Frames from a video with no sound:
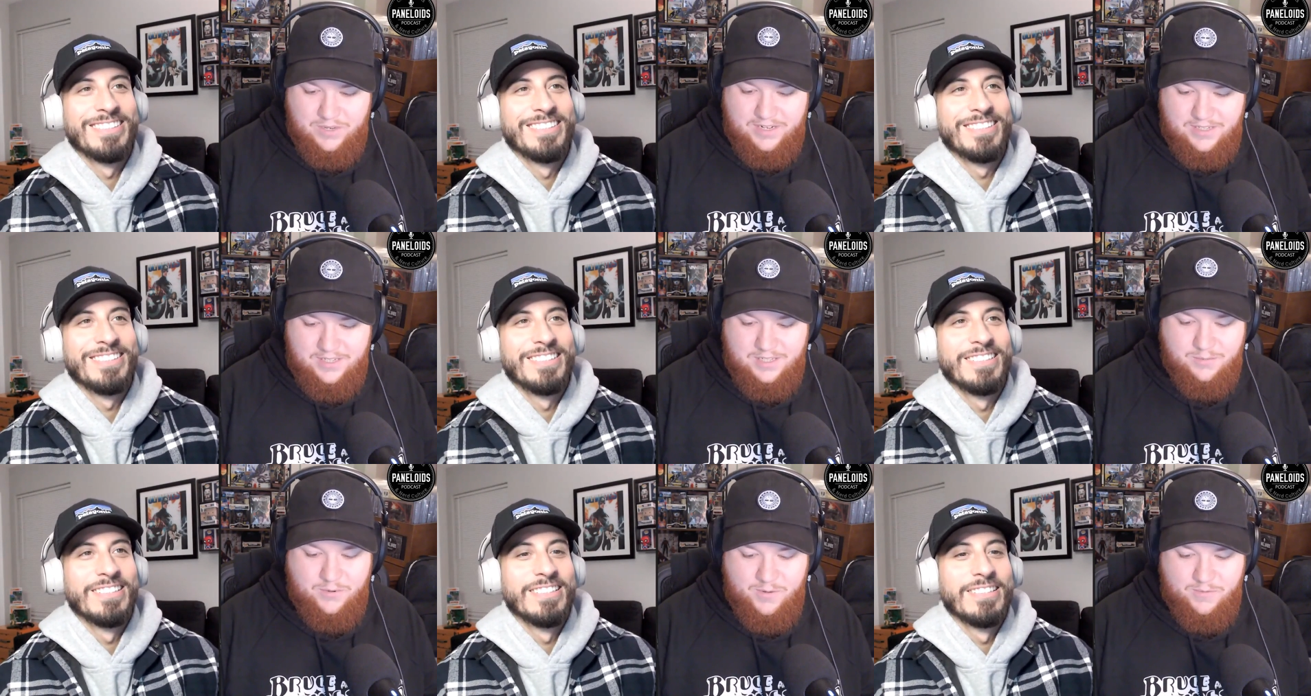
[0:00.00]
Speaker 1: biggest
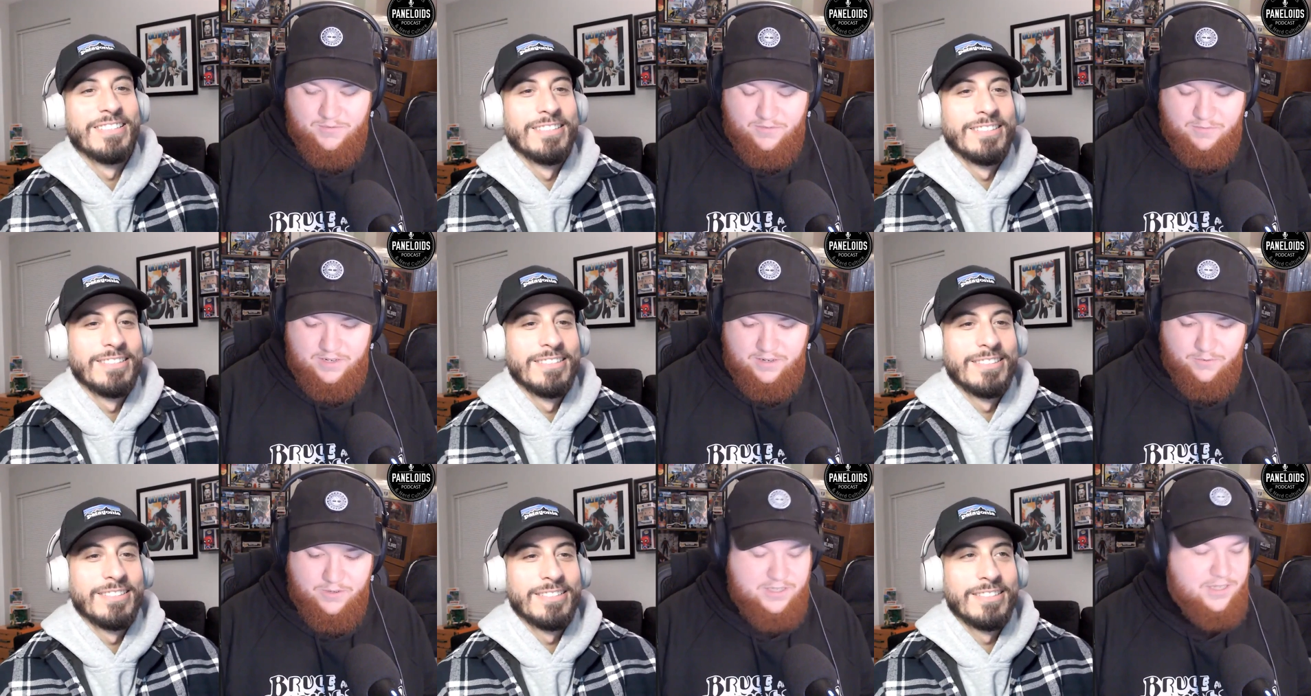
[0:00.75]
disappointment for
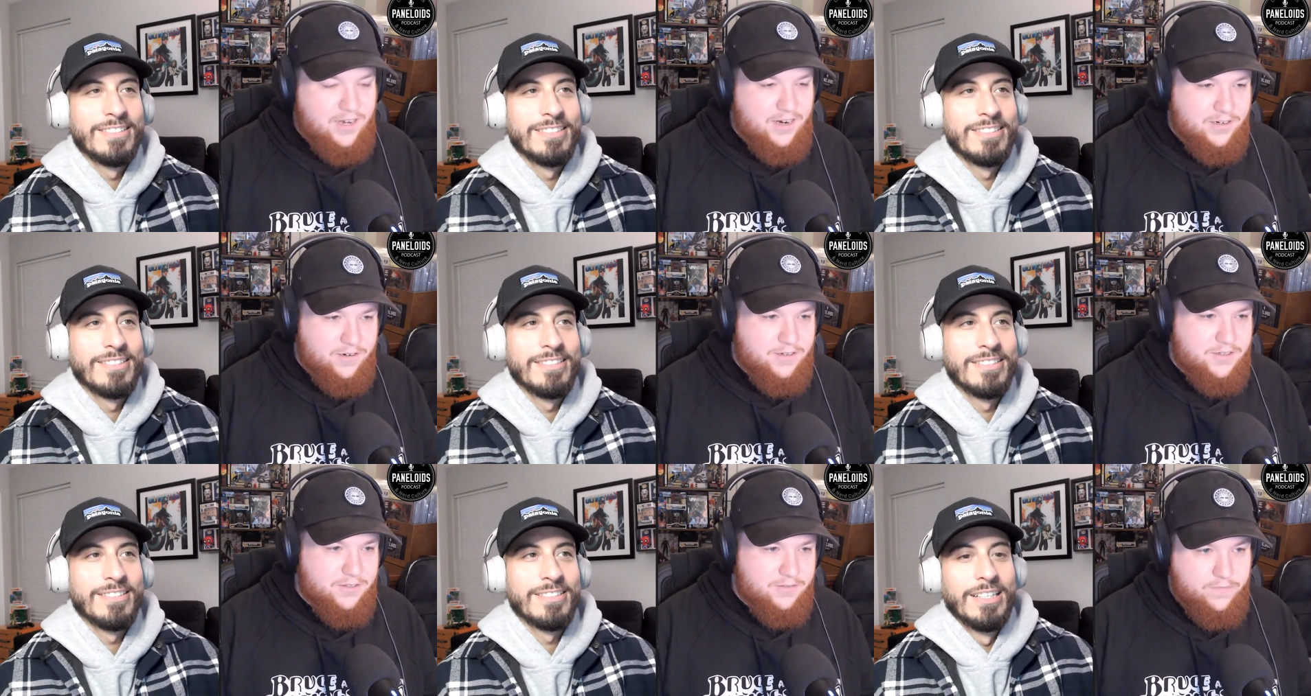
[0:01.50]
me was the
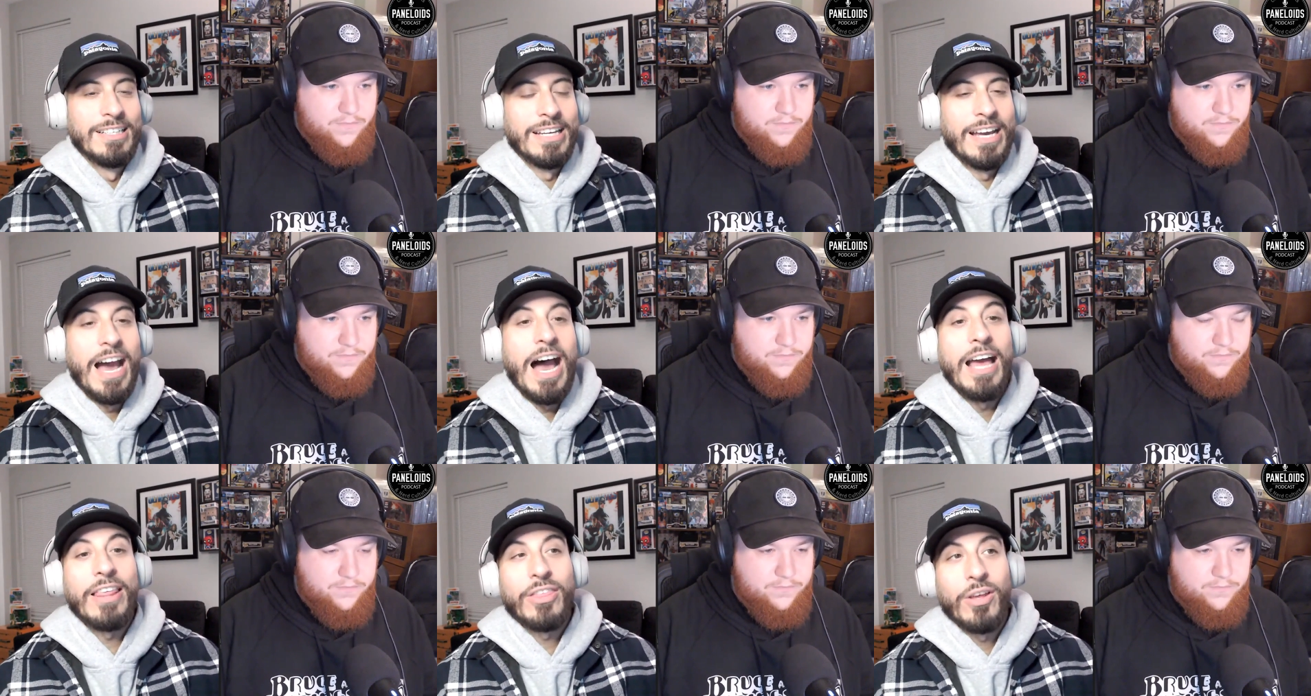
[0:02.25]
Ironheart suit.
Speaker 2: Yeah,
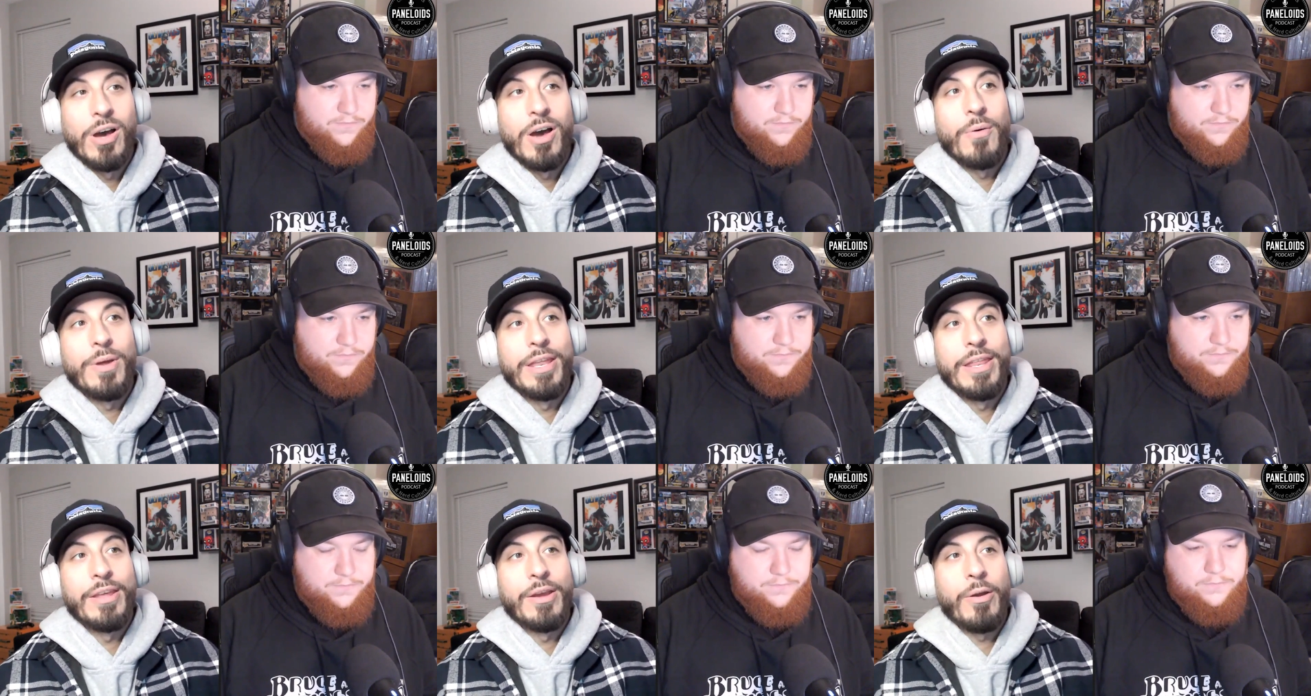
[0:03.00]
I thought
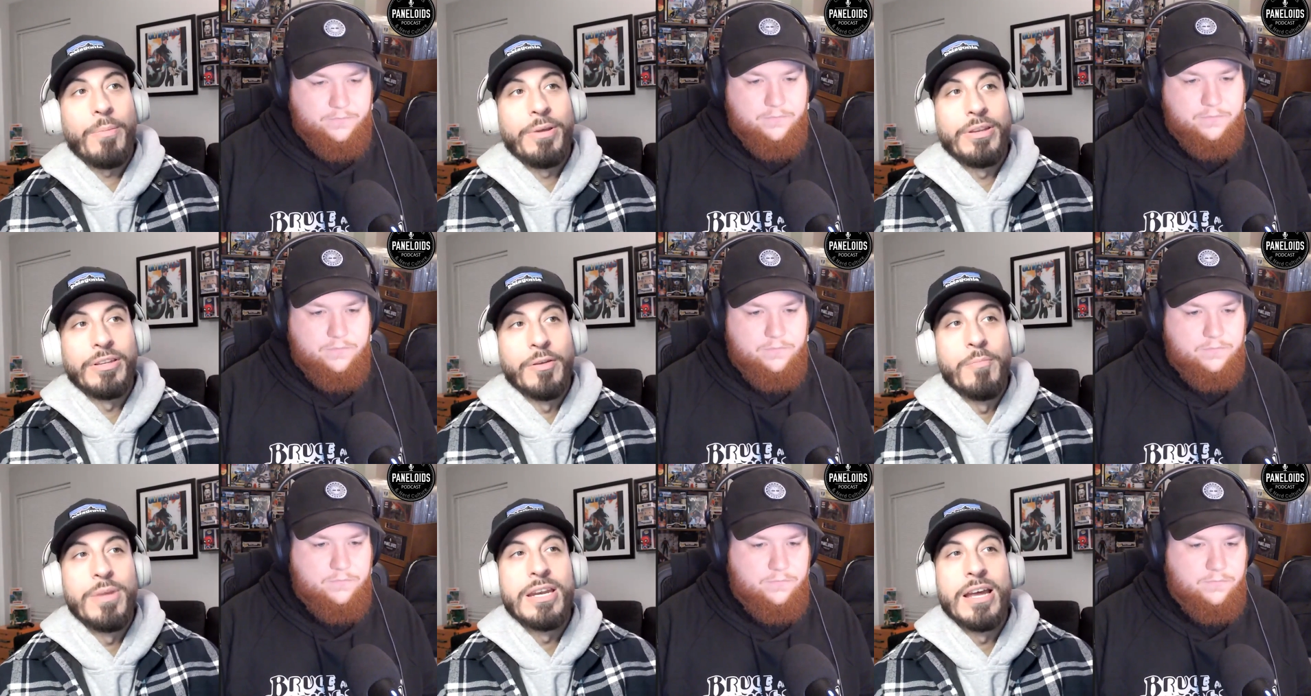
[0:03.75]
when they were building the
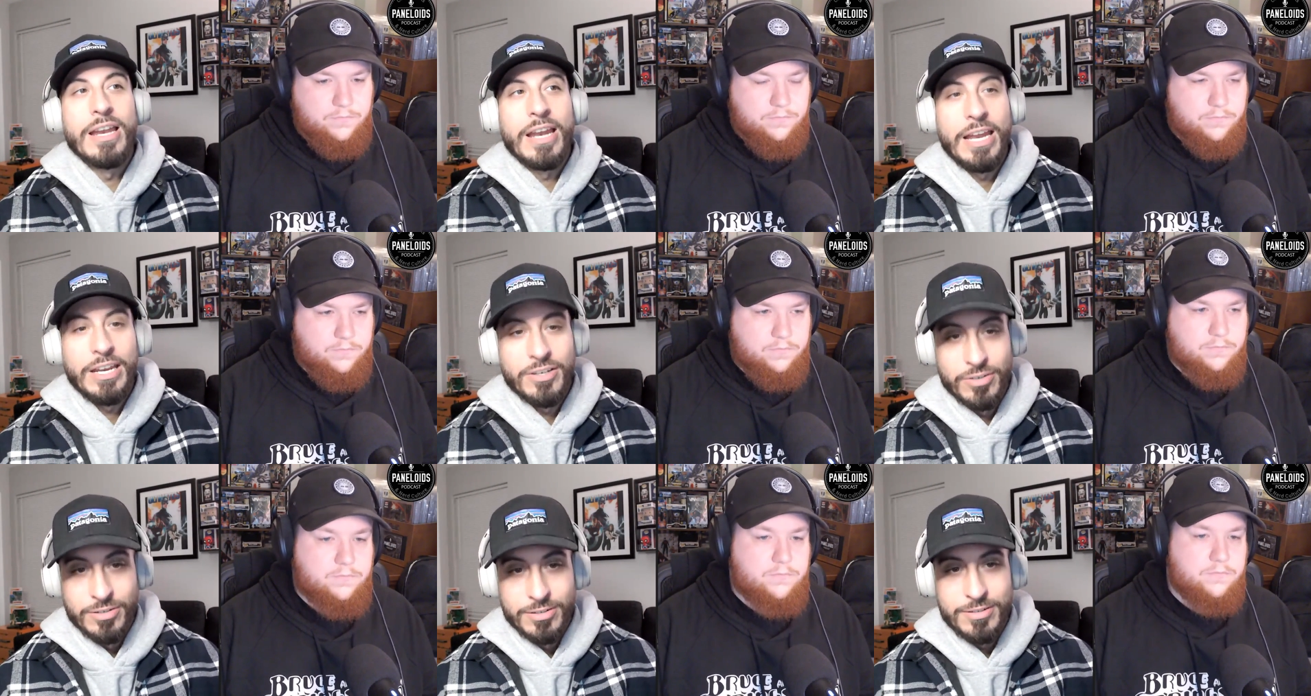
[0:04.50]
Midnight
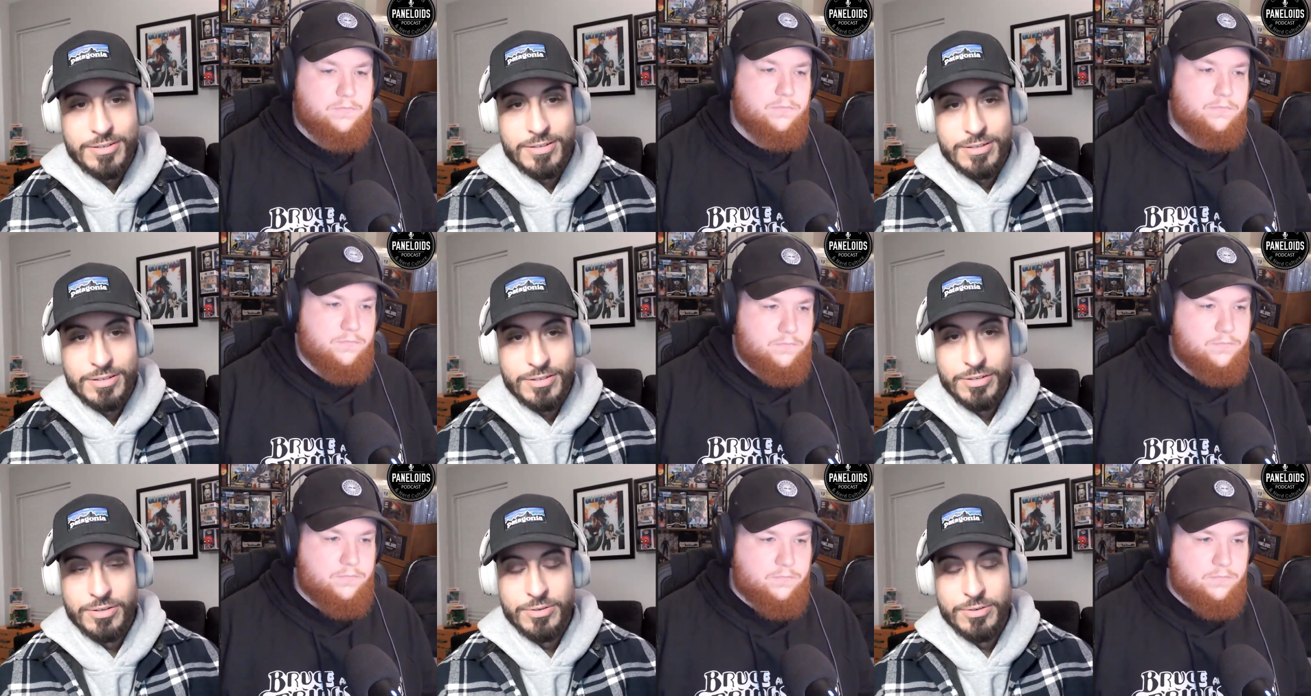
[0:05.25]
Angels suit,